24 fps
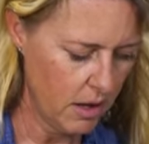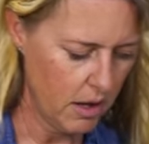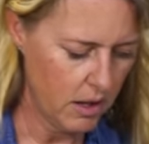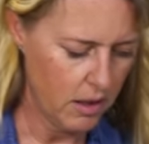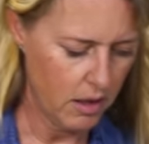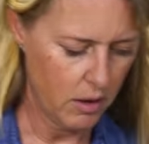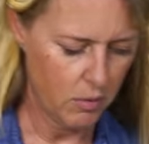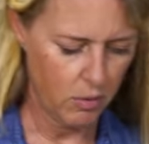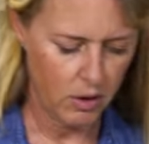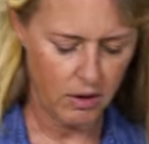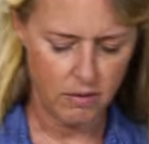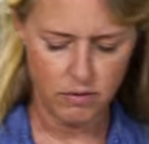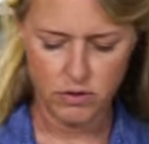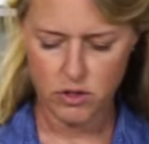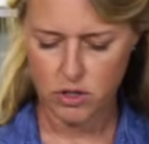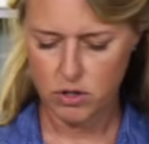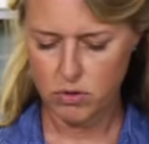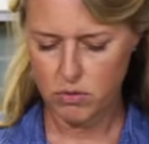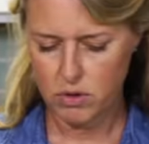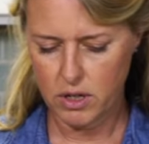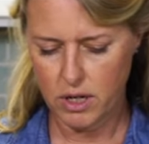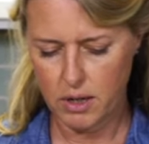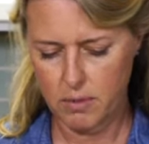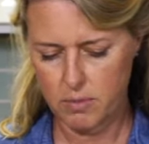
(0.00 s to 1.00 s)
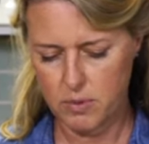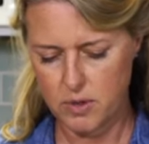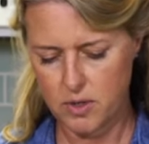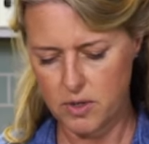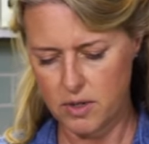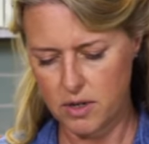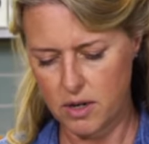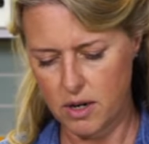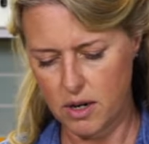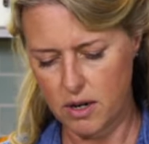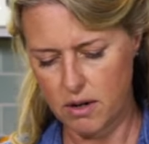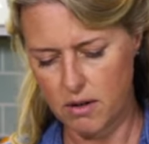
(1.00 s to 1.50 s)
And then we have 2
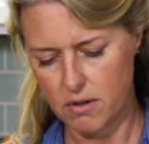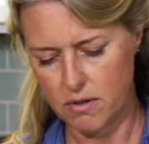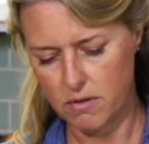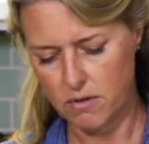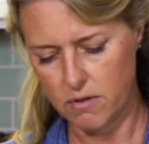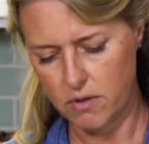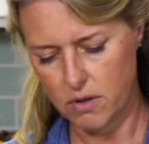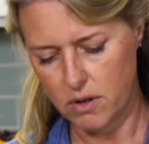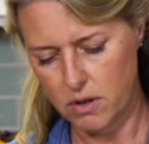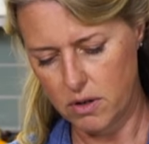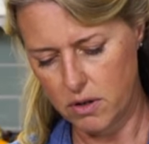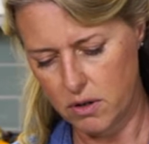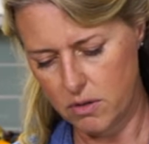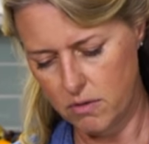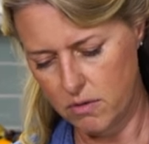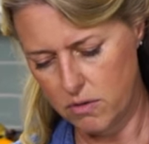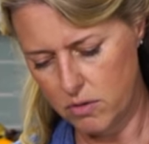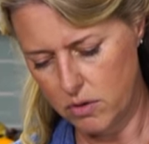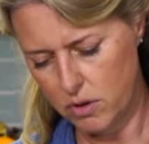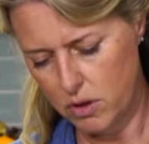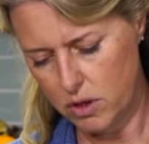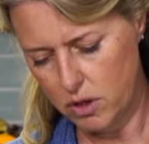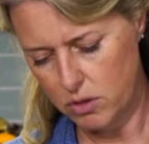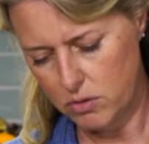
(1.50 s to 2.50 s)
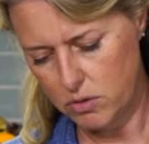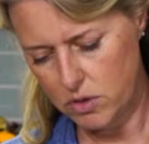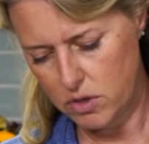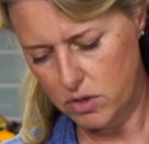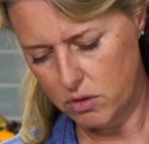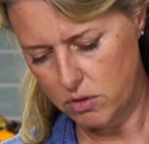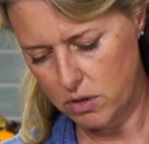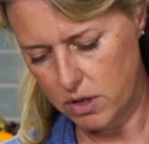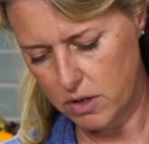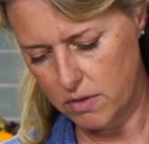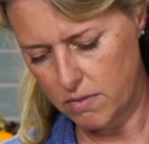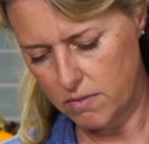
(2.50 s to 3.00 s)
cups of low
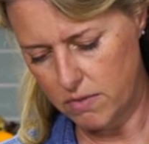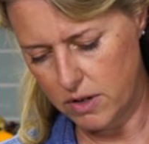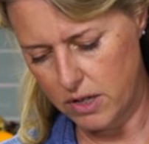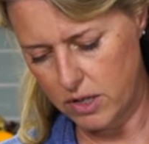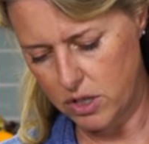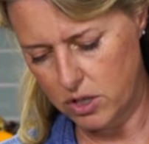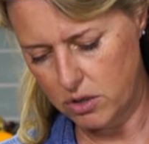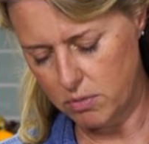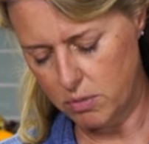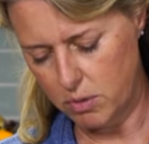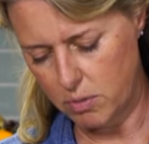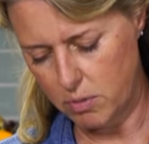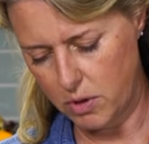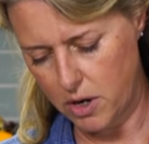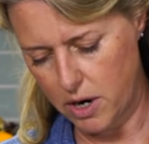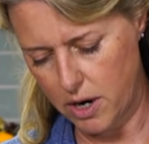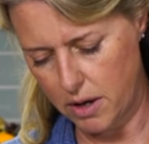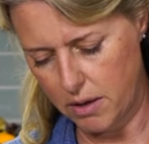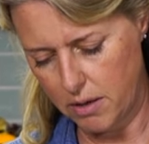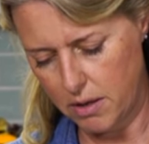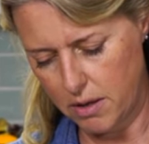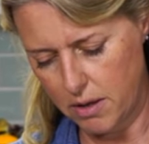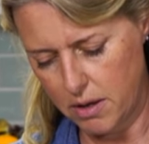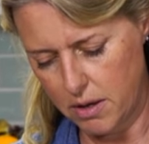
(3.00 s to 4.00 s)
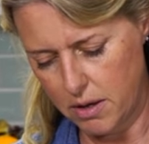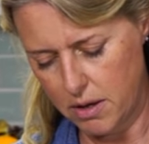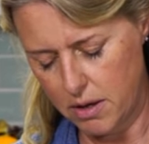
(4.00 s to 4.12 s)
sodium vegetable broth.